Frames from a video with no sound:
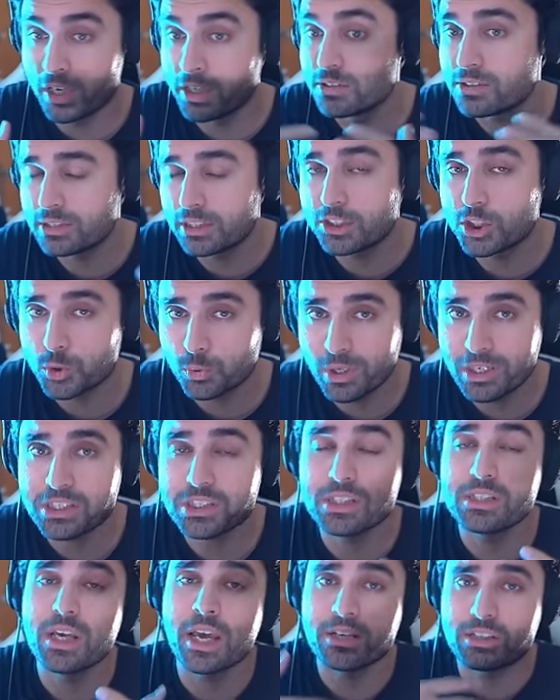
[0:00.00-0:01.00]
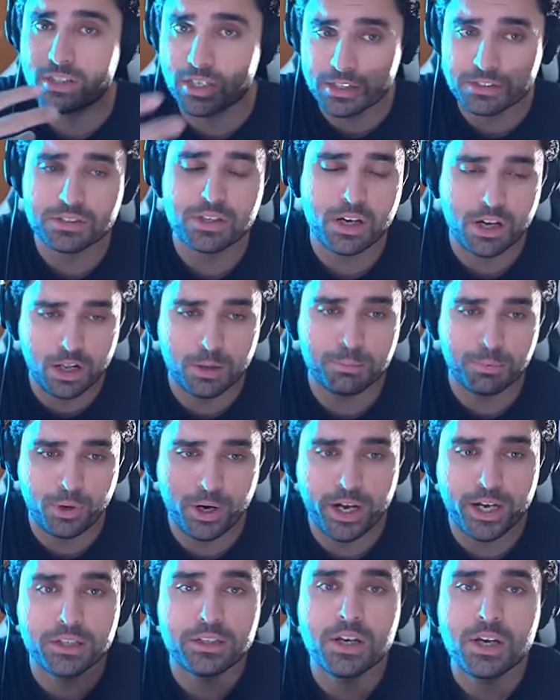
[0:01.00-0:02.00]
in situation, it does help,
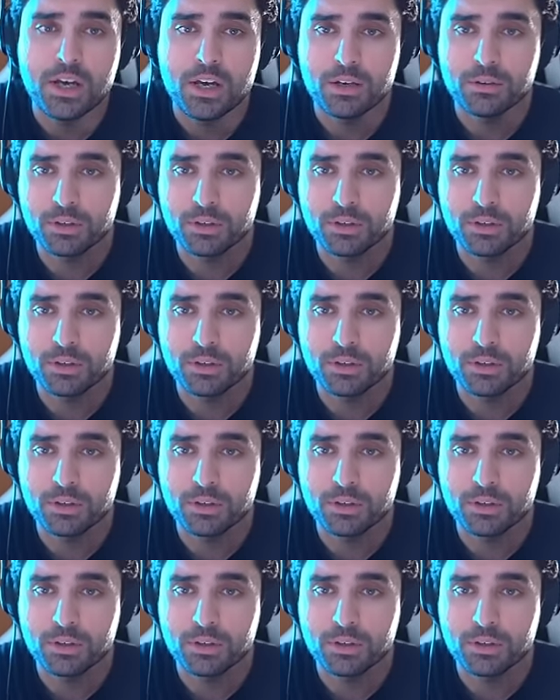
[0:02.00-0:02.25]
right?